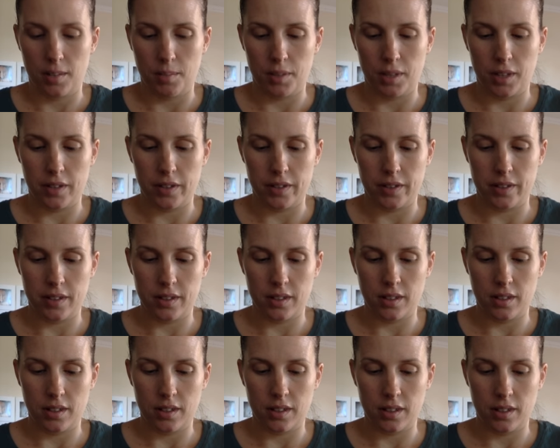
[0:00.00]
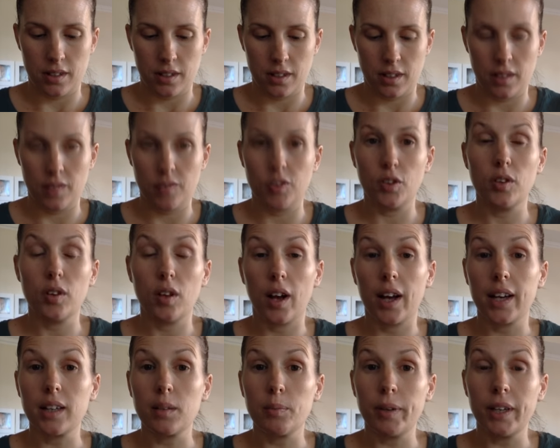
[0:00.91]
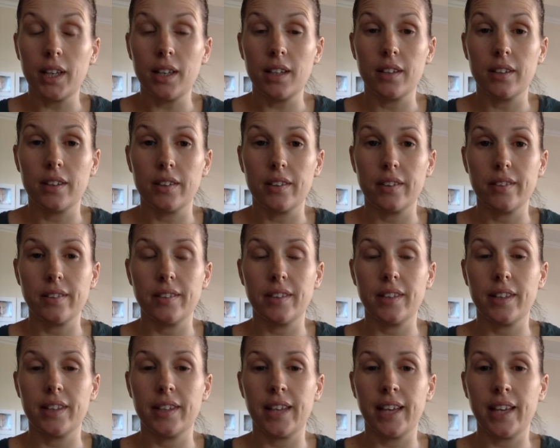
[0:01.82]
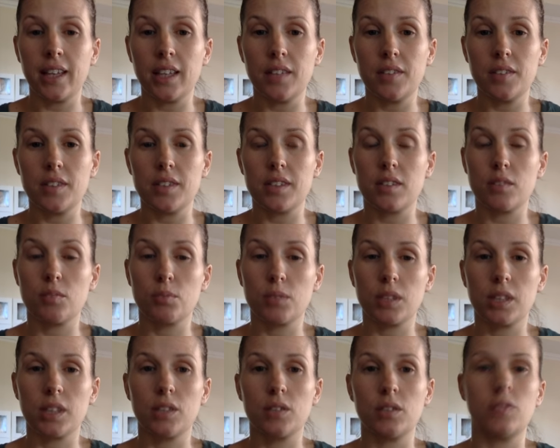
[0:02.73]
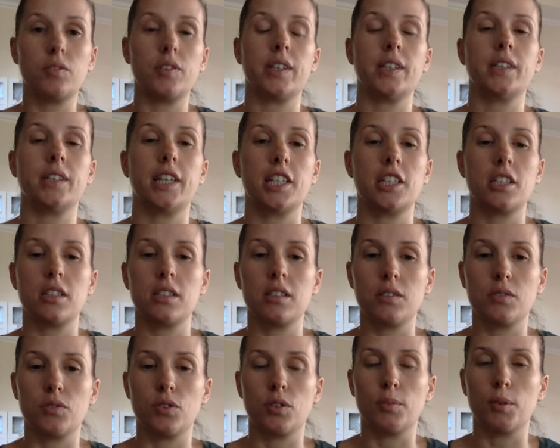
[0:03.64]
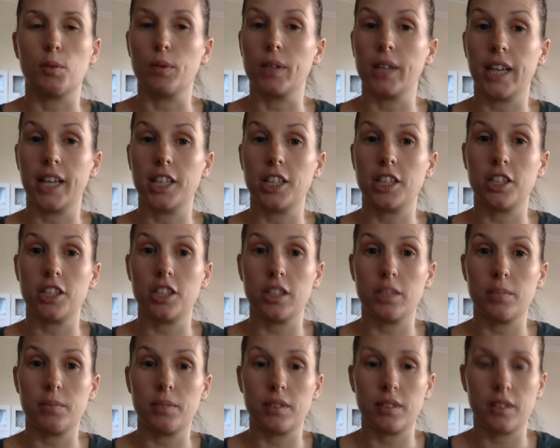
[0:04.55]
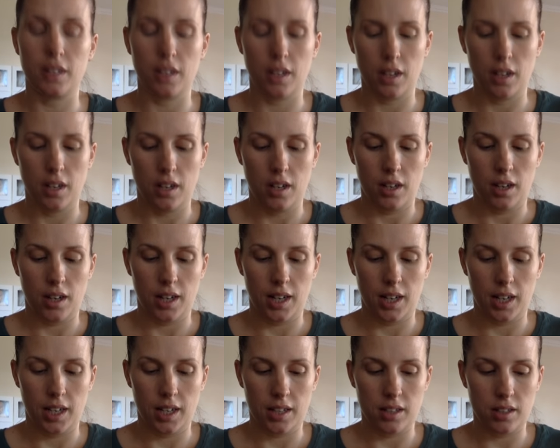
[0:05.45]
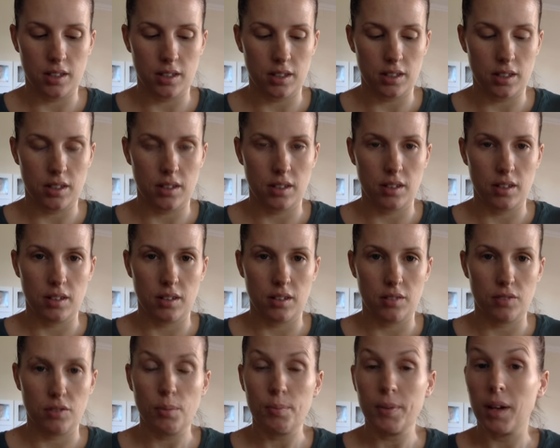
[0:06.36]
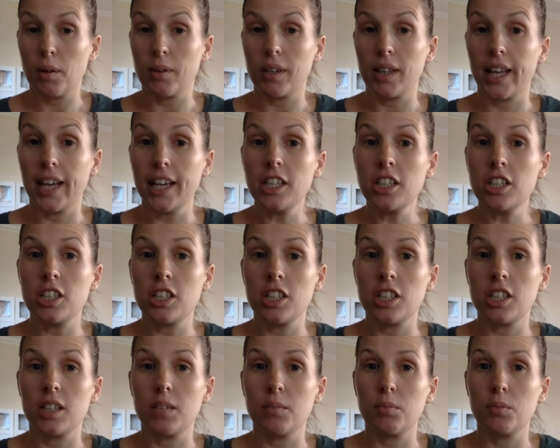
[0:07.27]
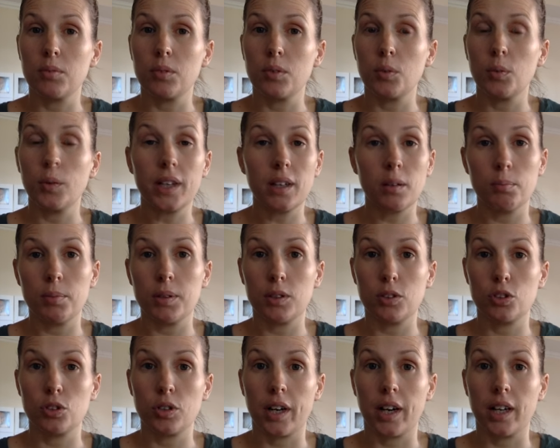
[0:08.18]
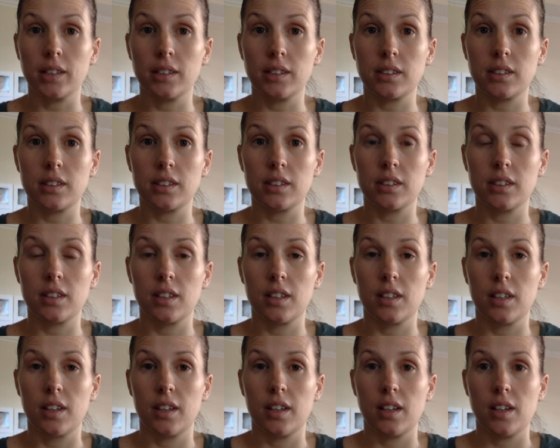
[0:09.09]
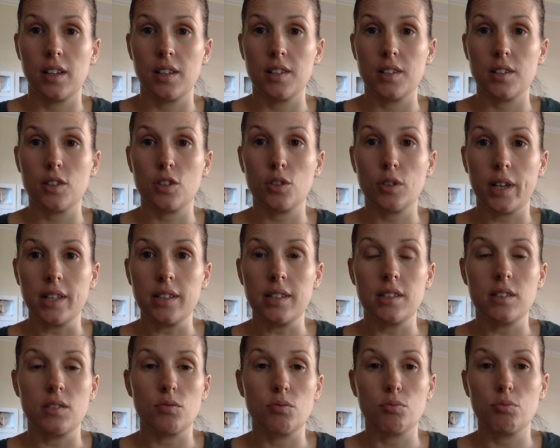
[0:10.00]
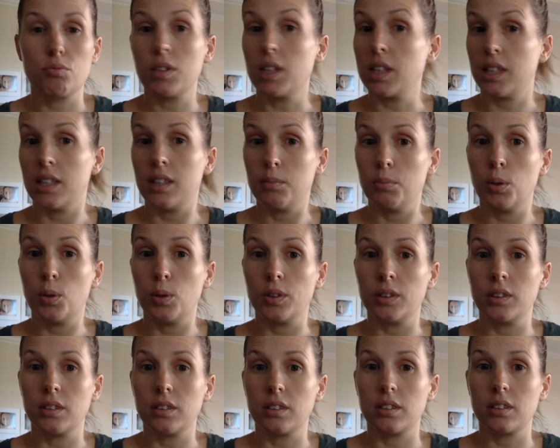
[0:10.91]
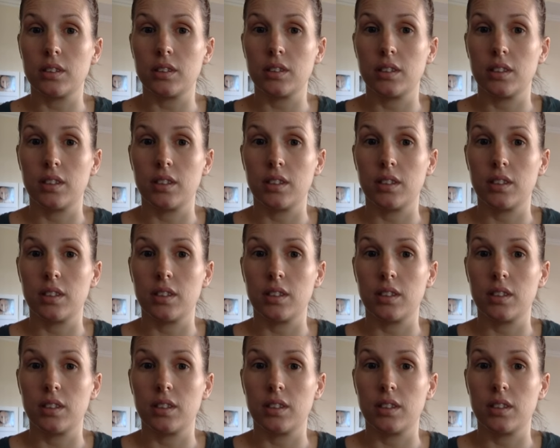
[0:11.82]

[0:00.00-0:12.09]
Because if you like me, then that gives us a really good foundation to form a relationship. And from that relationship, we can build trust. So, trust is really important.